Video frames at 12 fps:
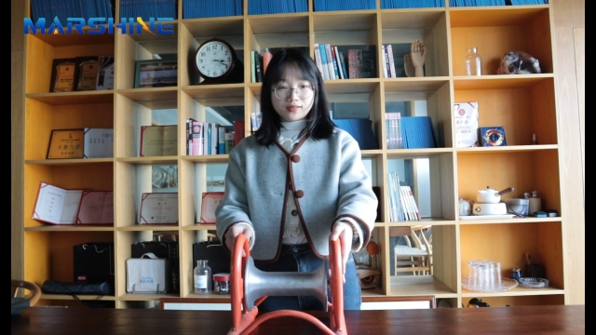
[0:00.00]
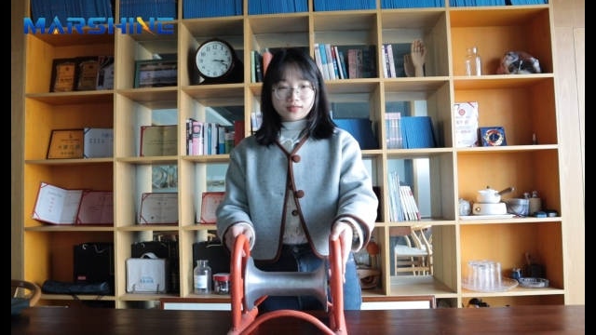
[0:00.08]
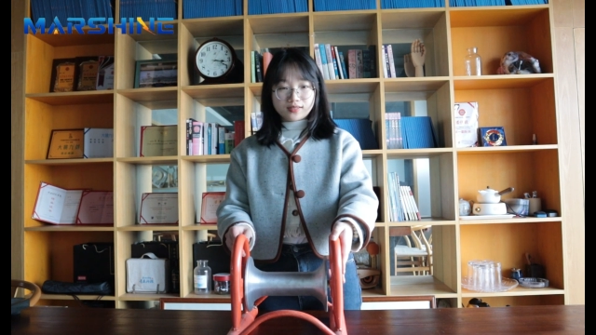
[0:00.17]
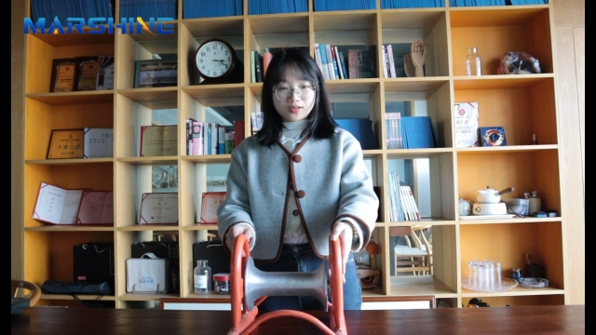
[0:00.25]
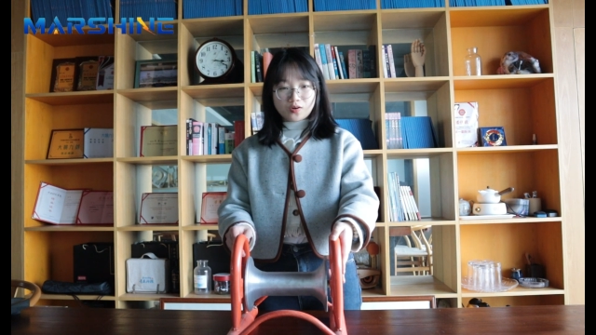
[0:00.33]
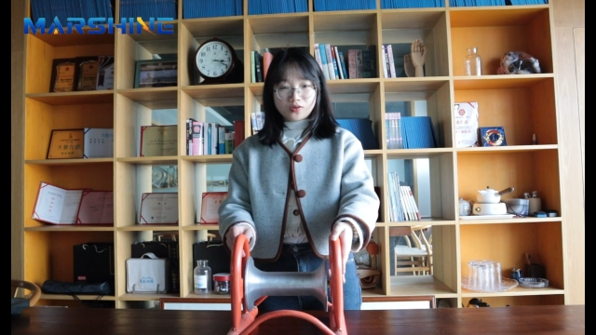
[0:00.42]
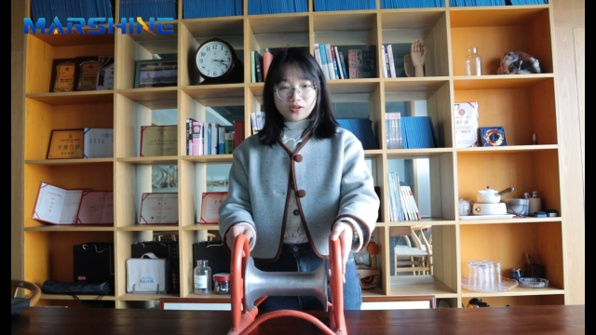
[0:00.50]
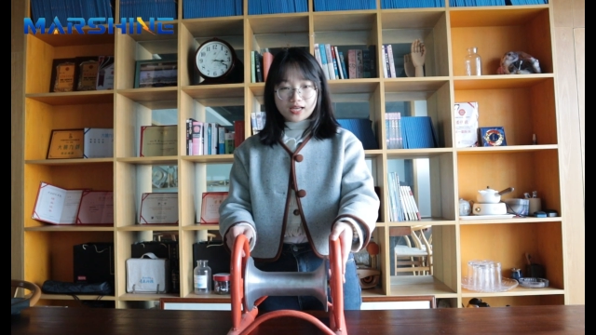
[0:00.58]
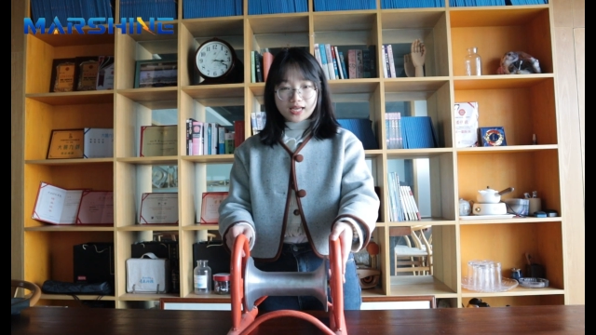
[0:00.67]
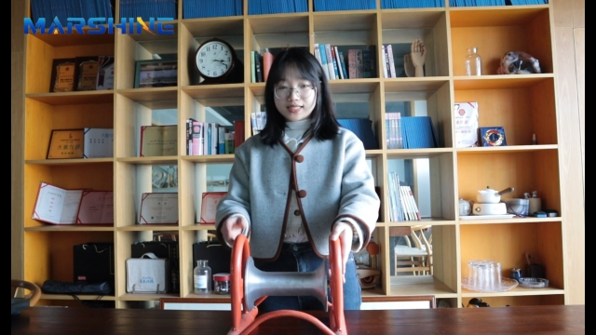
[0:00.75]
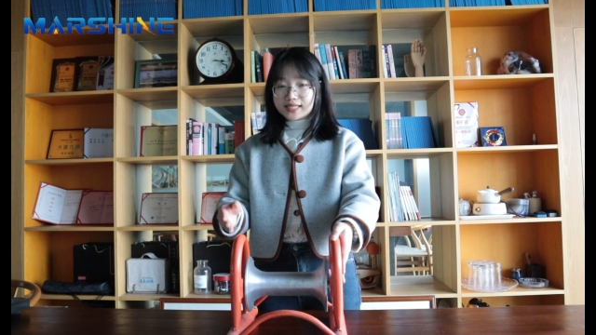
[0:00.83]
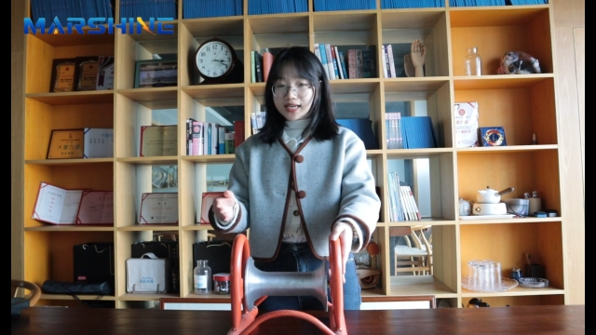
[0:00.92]
so
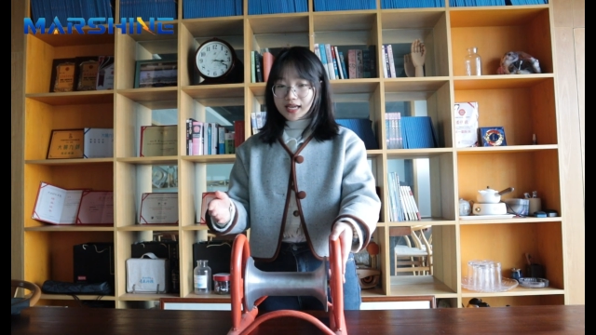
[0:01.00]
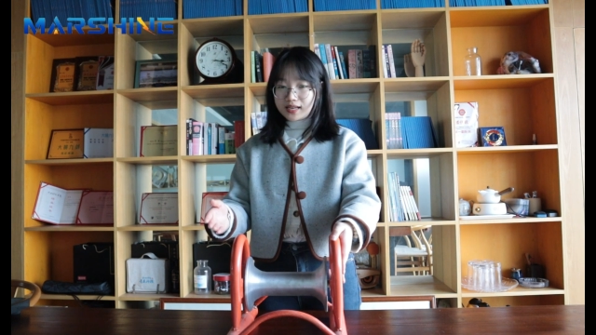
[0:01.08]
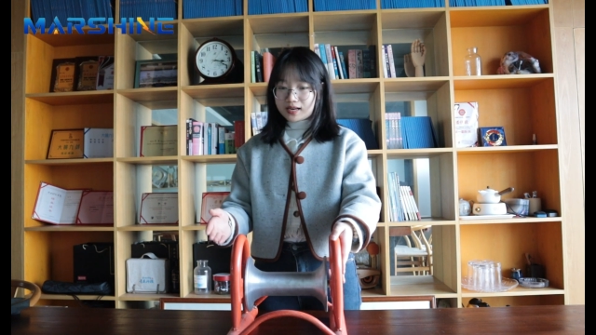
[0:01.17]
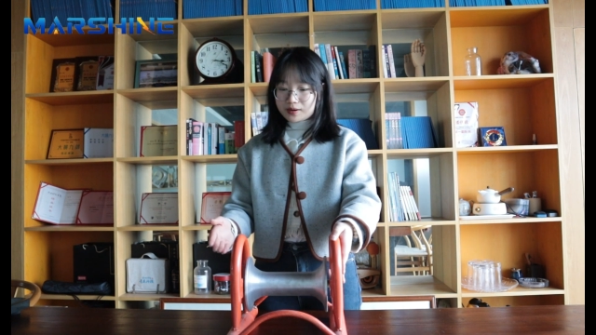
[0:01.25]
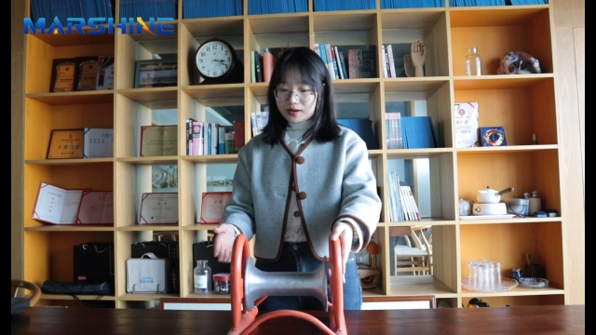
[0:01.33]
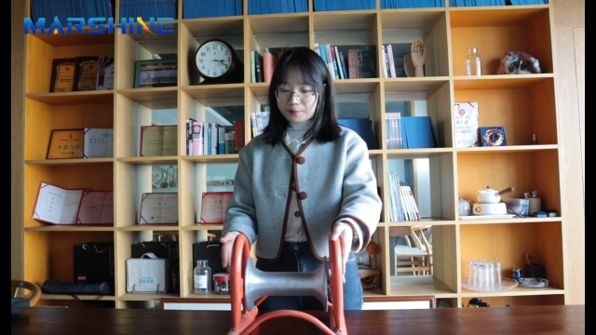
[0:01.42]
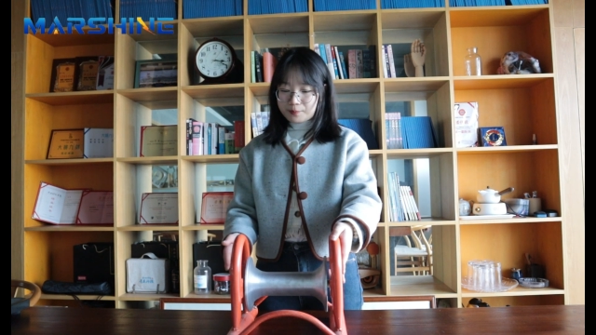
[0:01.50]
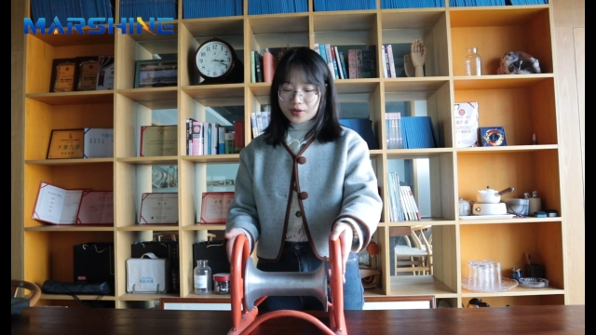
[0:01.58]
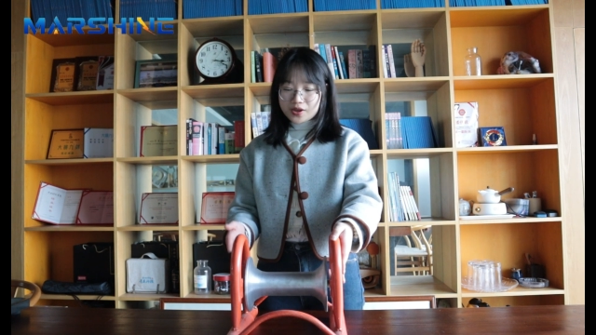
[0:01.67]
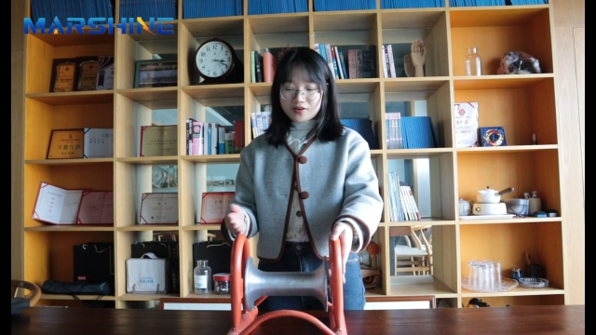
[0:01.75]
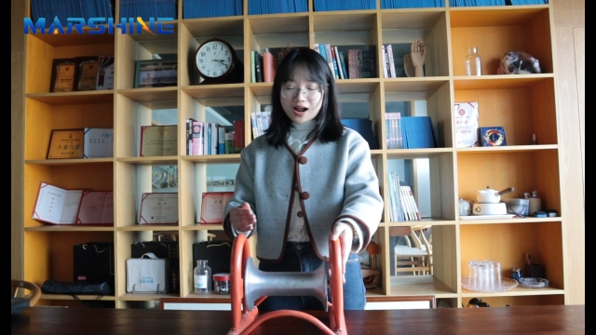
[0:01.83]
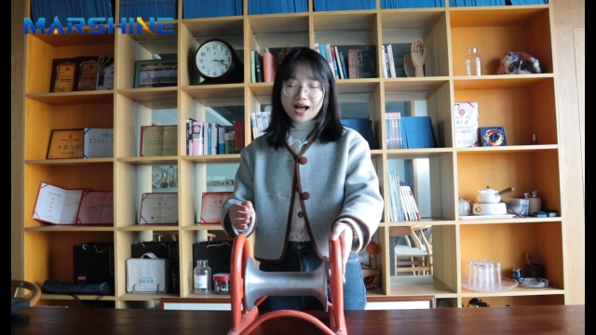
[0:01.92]
it can
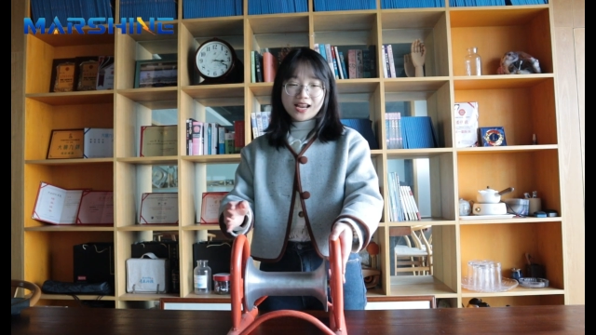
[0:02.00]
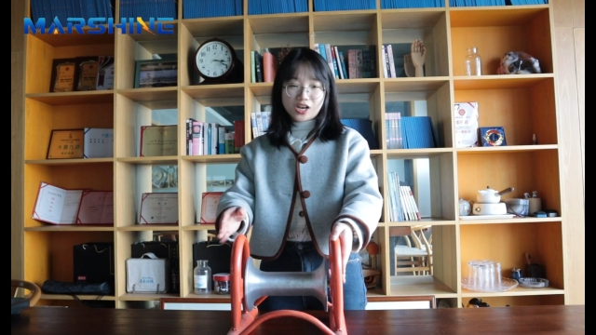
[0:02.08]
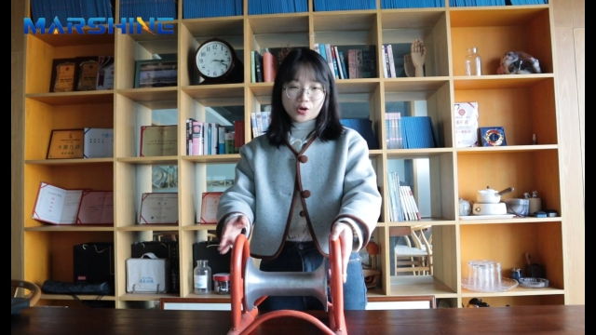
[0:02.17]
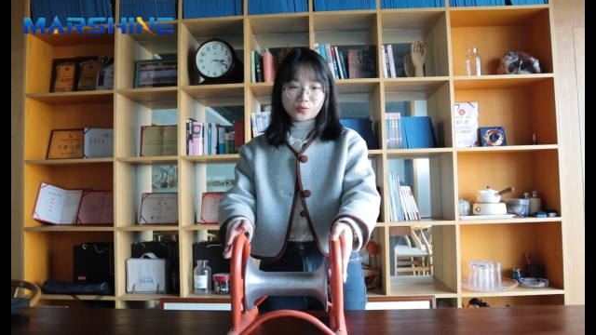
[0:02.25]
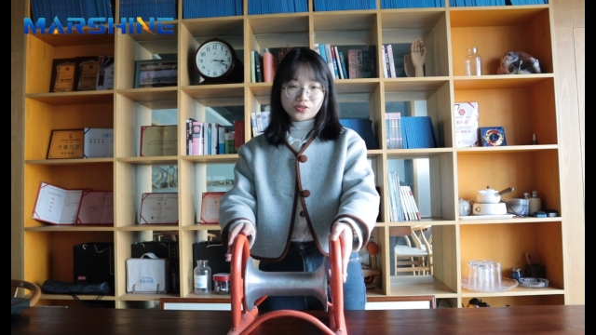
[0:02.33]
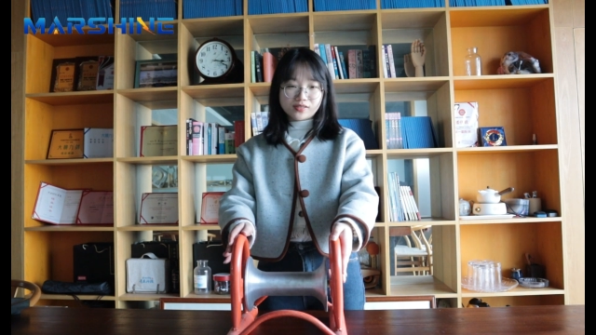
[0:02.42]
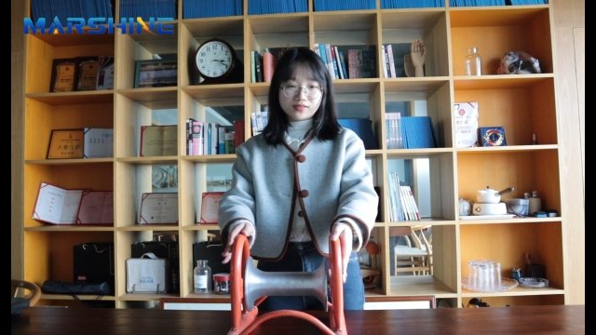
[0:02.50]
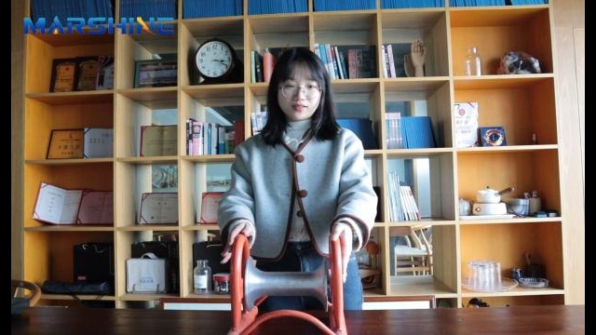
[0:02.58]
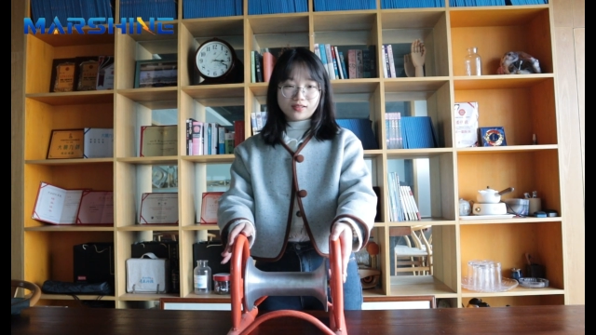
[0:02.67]
bear high load.